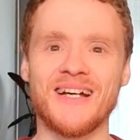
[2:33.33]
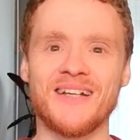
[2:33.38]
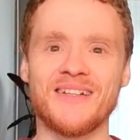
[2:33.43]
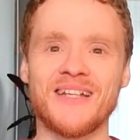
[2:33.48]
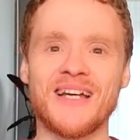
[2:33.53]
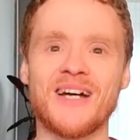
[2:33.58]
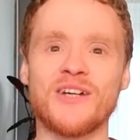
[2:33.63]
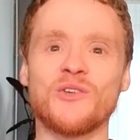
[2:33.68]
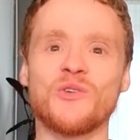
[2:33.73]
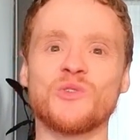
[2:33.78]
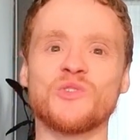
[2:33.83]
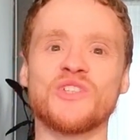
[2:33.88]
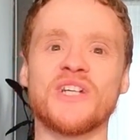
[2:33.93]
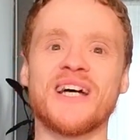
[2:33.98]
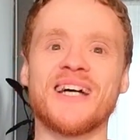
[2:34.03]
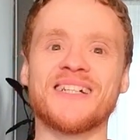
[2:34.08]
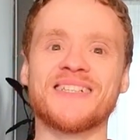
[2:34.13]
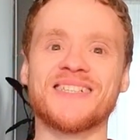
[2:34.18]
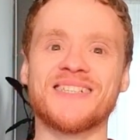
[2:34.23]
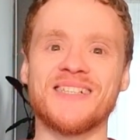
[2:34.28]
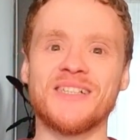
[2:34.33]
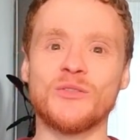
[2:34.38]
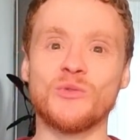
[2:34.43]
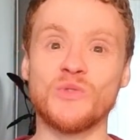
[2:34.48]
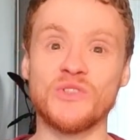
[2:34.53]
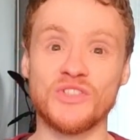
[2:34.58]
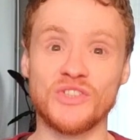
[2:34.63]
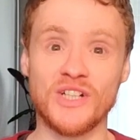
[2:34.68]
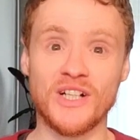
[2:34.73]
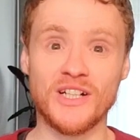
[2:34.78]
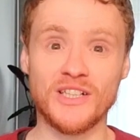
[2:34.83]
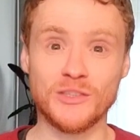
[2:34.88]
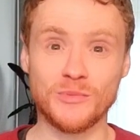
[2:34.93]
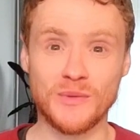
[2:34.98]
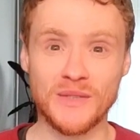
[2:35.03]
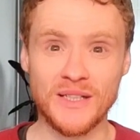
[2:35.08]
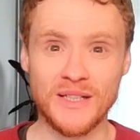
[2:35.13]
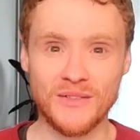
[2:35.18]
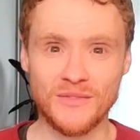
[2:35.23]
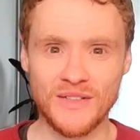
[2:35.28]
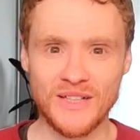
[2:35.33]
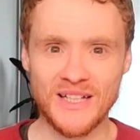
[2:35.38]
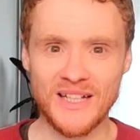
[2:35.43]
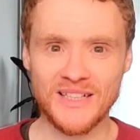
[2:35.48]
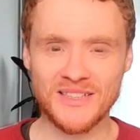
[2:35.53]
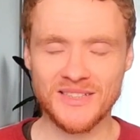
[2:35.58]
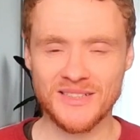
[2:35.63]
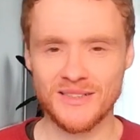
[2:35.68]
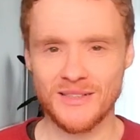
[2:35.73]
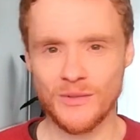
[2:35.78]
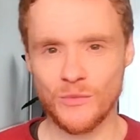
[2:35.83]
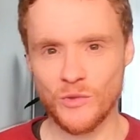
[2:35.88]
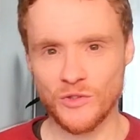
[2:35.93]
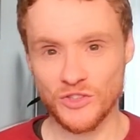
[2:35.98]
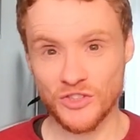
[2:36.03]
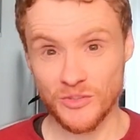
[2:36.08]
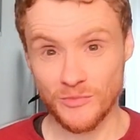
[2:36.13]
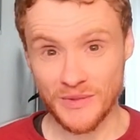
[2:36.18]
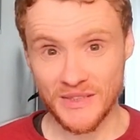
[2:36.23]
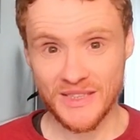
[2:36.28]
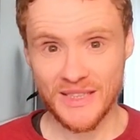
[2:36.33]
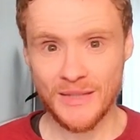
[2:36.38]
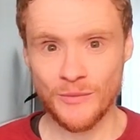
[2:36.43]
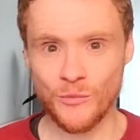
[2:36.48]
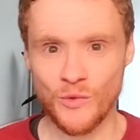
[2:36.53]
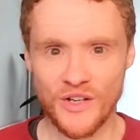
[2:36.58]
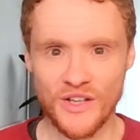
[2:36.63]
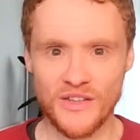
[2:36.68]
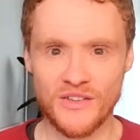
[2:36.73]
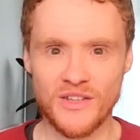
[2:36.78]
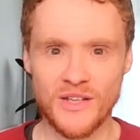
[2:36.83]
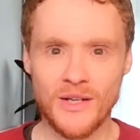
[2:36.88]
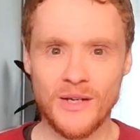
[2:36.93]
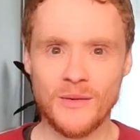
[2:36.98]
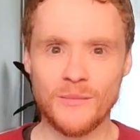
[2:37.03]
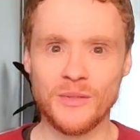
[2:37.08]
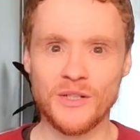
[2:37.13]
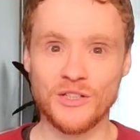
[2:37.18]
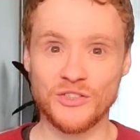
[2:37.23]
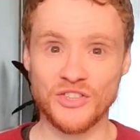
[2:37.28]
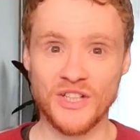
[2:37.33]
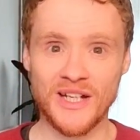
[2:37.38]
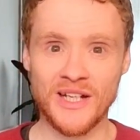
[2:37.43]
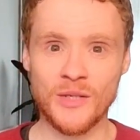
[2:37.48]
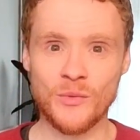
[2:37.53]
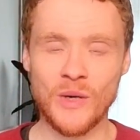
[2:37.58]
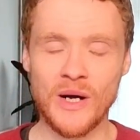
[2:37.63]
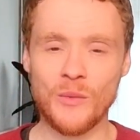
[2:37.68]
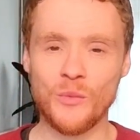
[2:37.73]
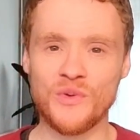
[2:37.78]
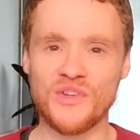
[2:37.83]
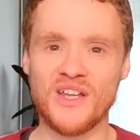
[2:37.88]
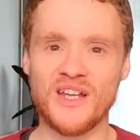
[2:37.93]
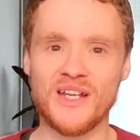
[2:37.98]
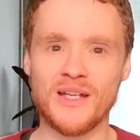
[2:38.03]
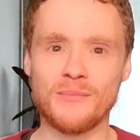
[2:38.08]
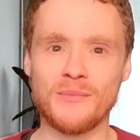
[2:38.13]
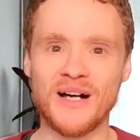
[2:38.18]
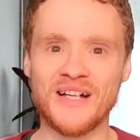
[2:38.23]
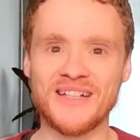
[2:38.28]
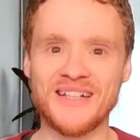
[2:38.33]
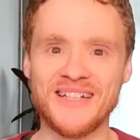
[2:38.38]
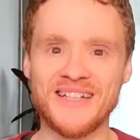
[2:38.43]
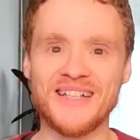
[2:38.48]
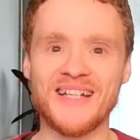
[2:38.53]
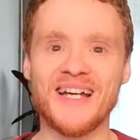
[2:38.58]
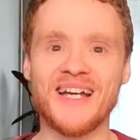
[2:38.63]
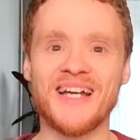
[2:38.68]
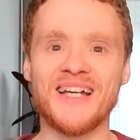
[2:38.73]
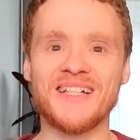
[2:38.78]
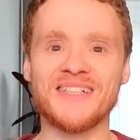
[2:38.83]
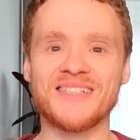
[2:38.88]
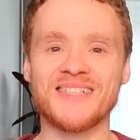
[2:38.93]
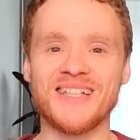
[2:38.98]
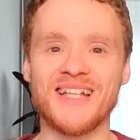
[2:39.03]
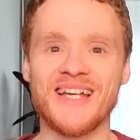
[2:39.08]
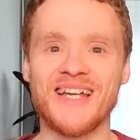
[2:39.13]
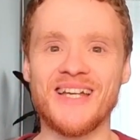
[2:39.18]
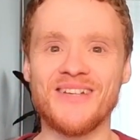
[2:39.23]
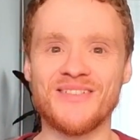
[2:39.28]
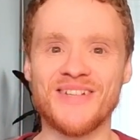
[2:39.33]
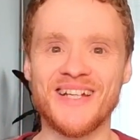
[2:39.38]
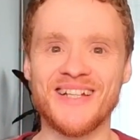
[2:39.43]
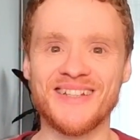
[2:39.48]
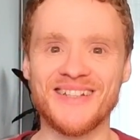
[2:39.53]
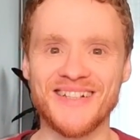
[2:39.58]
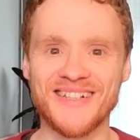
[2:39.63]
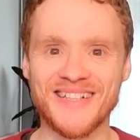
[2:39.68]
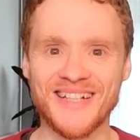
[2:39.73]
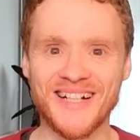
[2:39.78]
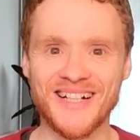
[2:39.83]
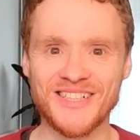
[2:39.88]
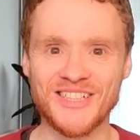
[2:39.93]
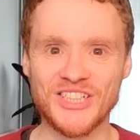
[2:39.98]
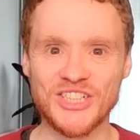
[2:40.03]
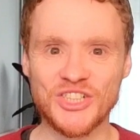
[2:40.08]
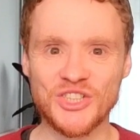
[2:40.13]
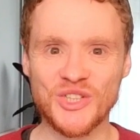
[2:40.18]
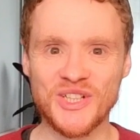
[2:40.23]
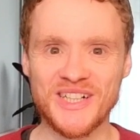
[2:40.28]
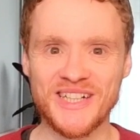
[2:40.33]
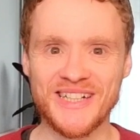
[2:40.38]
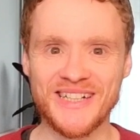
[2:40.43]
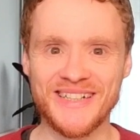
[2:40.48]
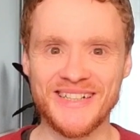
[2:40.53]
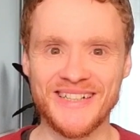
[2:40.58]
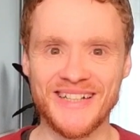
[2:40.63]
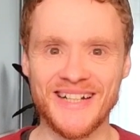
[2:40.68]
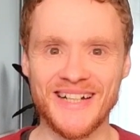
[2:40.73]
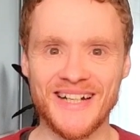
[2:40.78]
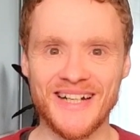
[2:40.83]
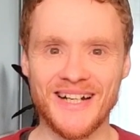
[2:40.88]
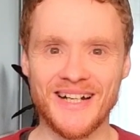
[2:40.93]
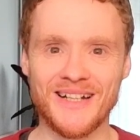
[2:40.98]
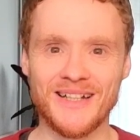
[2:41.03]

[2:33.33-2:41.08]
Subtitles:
And now your tax yield is going to be even less than it was to begin with, because anyone with any money is leaving the country.